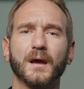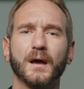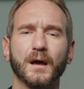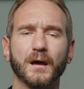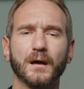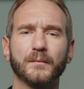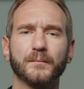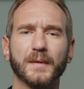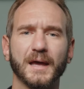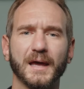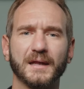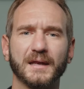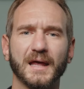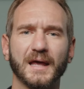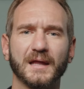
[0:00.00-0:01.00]
Um,
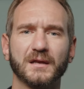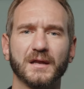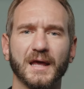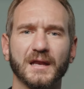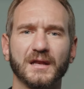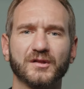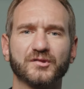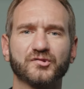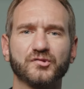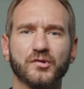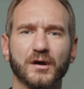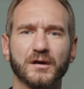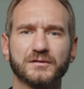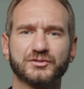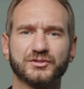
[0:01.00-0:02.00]
and and and it's
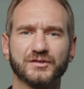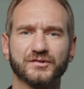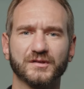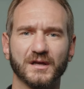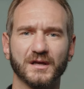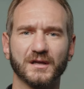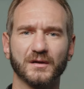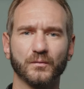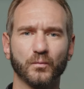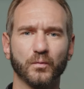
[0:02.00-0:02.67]
not just eh,